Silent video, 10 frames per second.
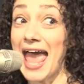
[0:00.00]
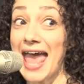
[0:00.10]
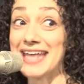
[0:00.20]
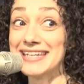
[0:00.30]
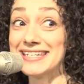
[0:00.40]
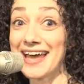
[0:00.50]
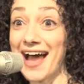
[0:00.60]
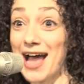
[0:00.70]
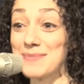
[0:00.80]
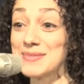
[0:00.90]
And
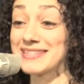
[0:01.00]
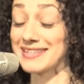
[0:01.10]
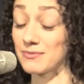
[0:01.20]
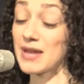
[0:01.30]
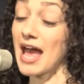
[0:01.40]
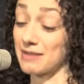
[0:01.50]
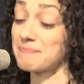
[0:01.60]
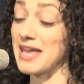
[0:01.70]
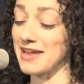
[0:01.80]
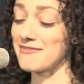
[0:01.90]
I'm we had a
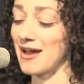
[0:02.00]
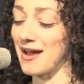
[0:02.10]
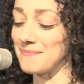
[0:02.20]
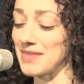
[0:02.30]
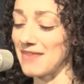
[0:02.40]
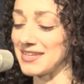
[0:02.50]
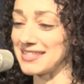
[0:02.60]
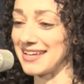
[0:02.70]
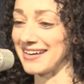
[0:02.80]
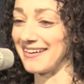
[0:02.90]
pit um, at this
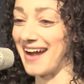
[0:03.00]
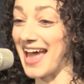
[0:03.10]
theater,